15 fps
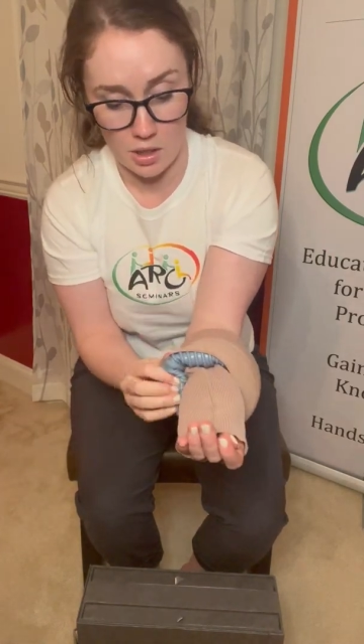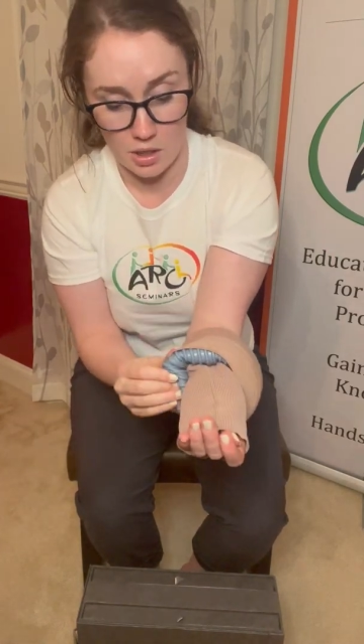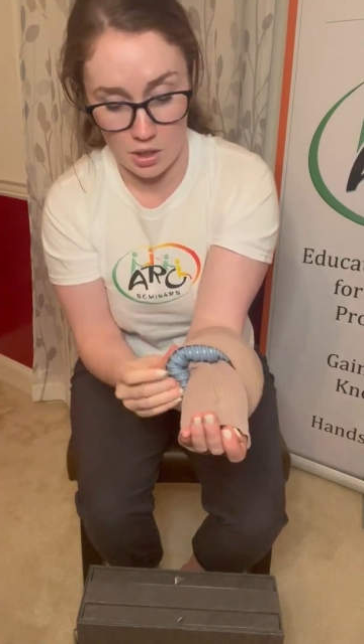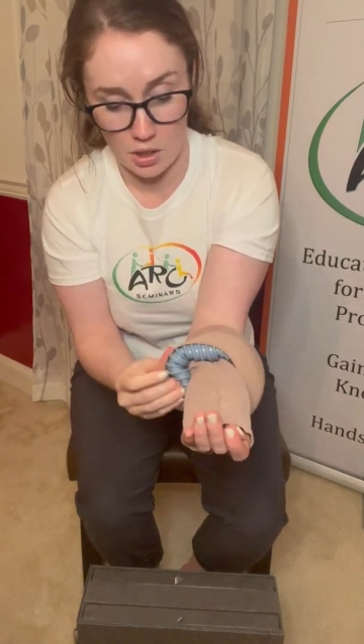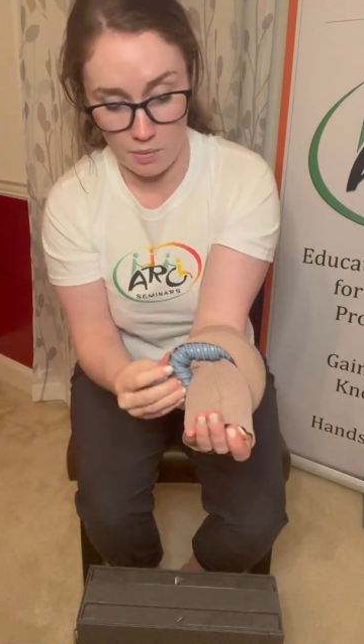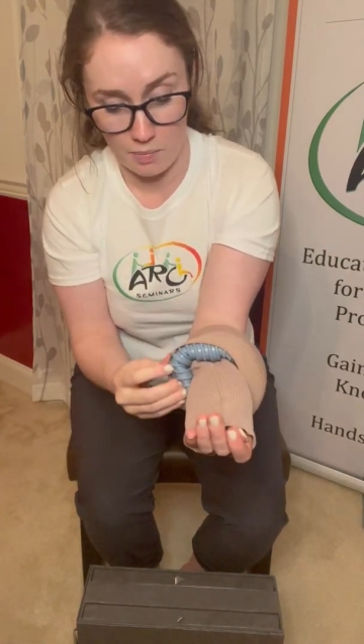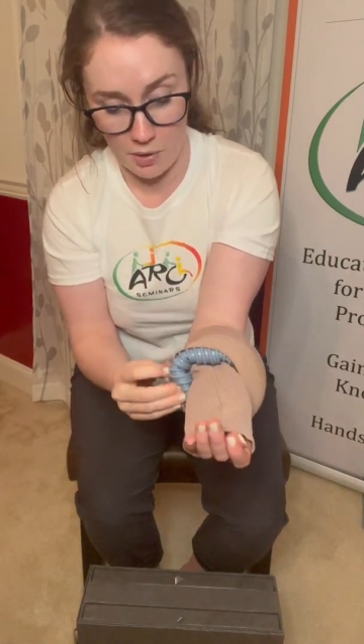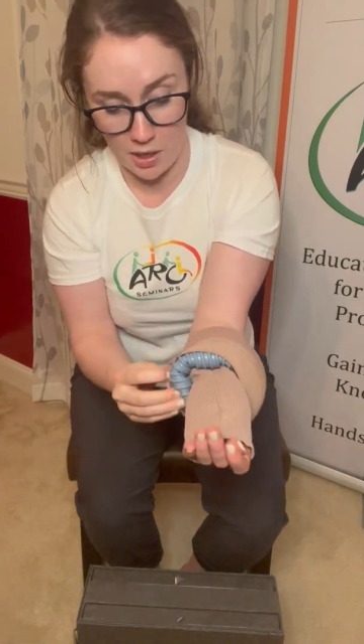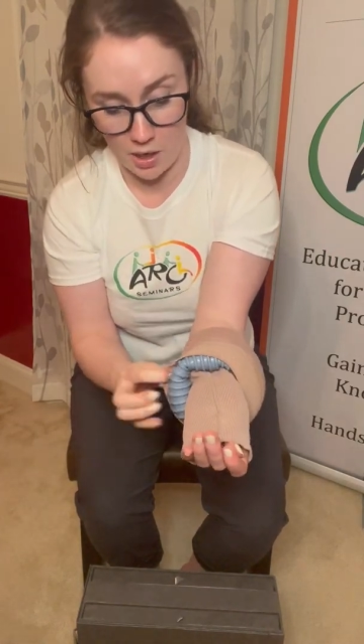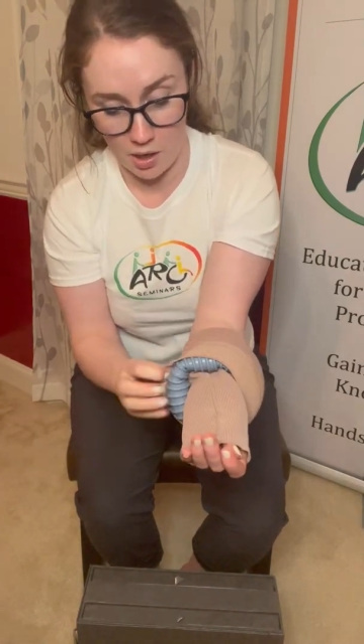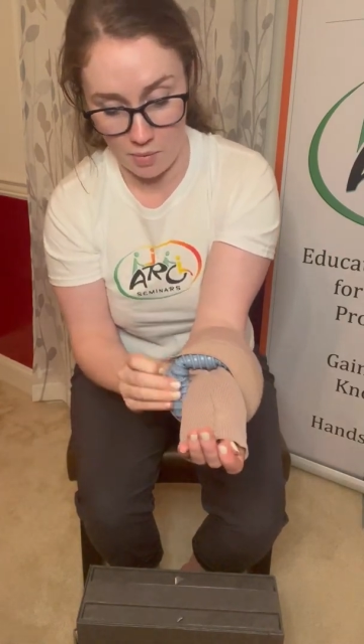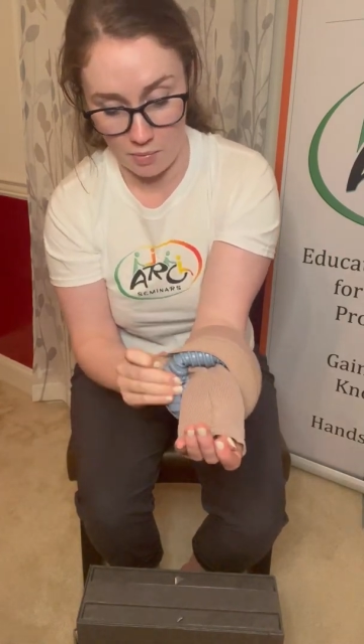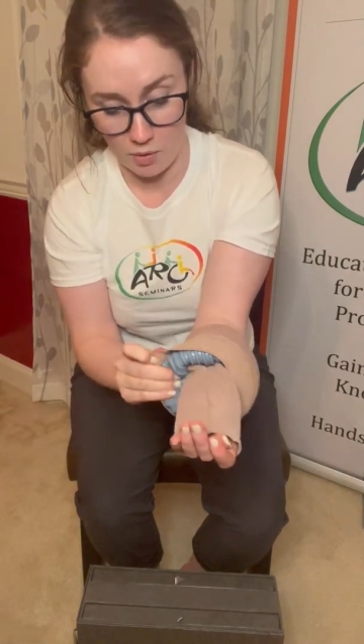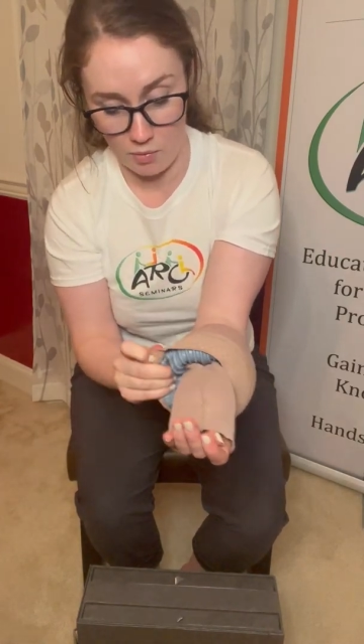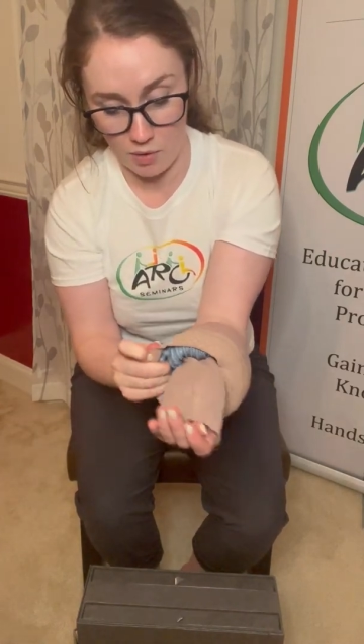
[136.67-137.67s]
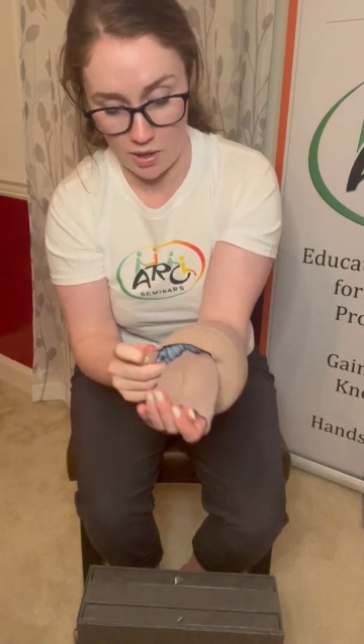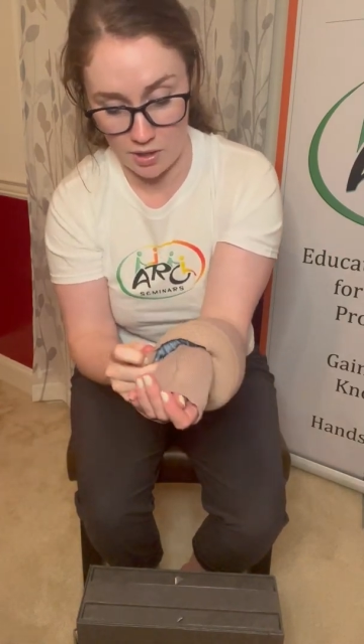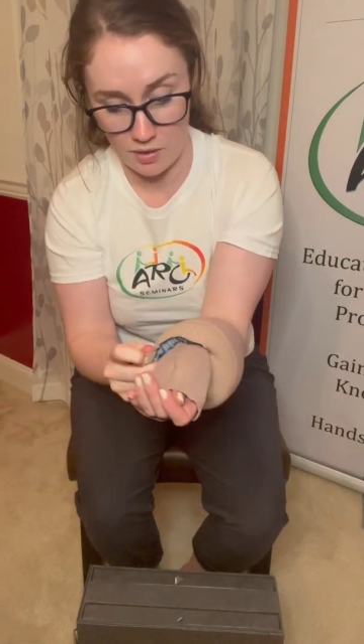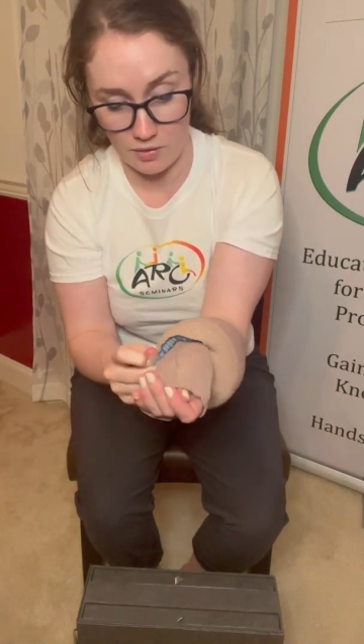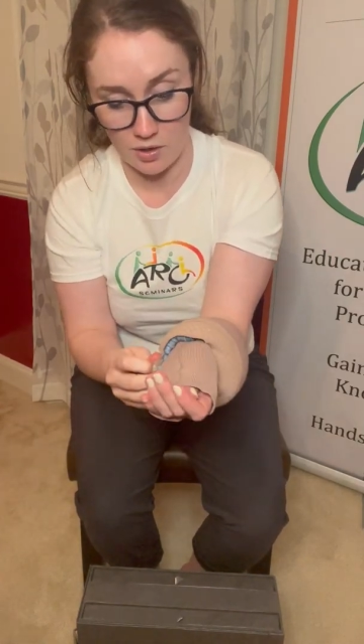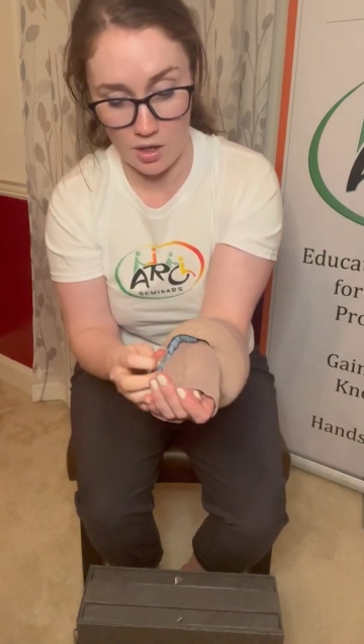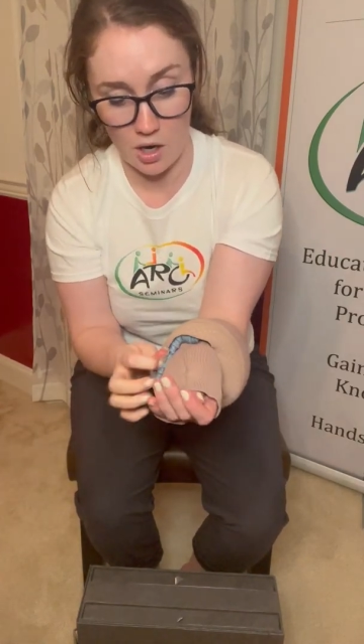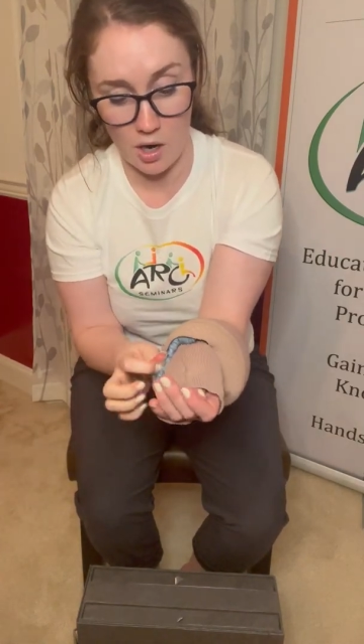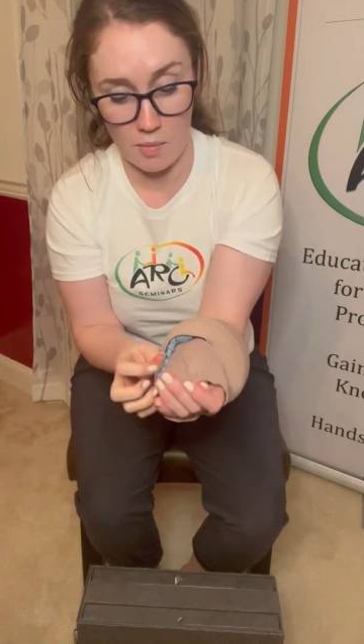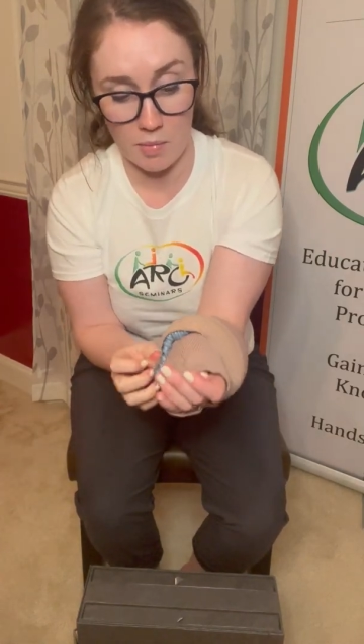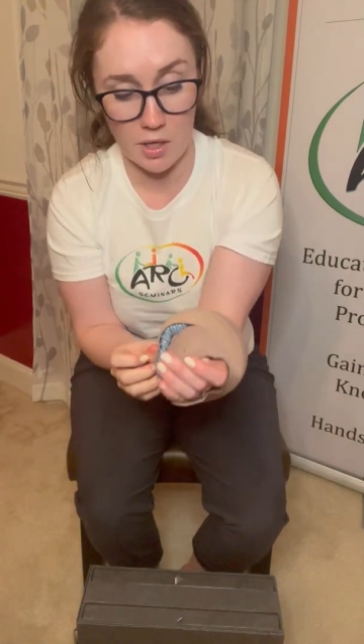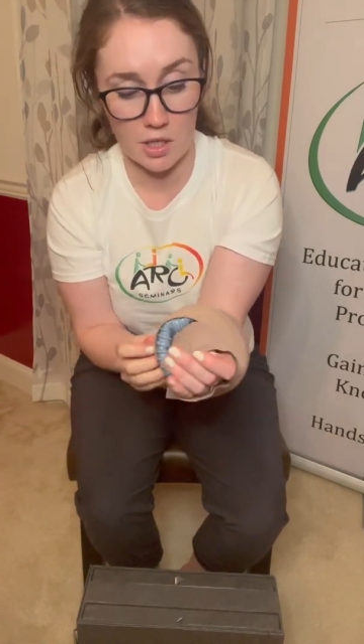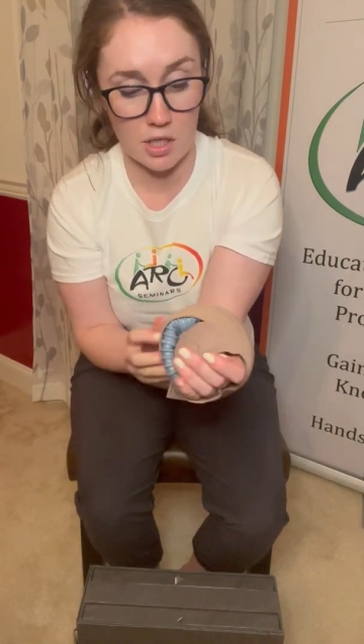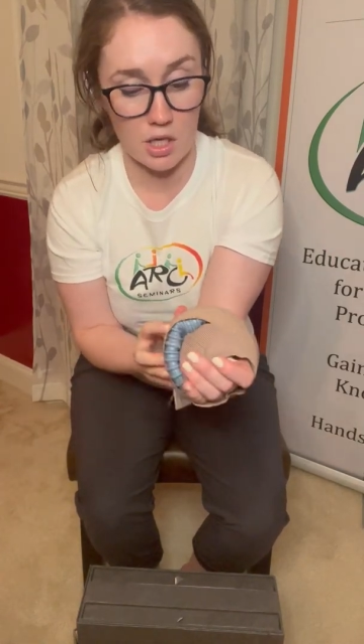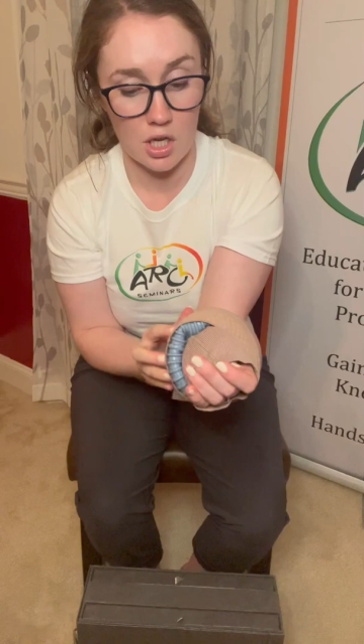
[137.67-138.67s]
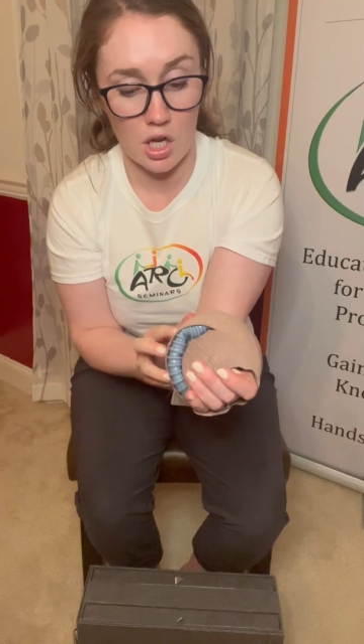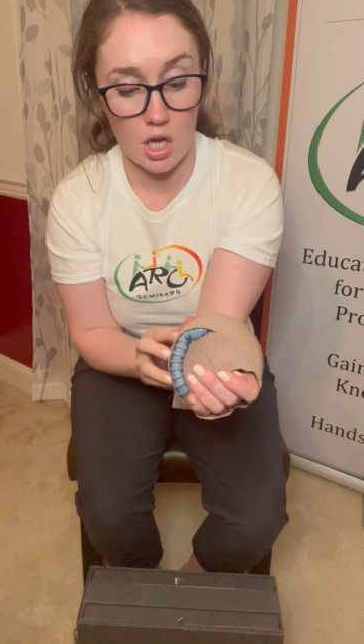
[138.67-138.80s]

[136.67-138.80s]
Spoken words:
to pick up the rest of the garment.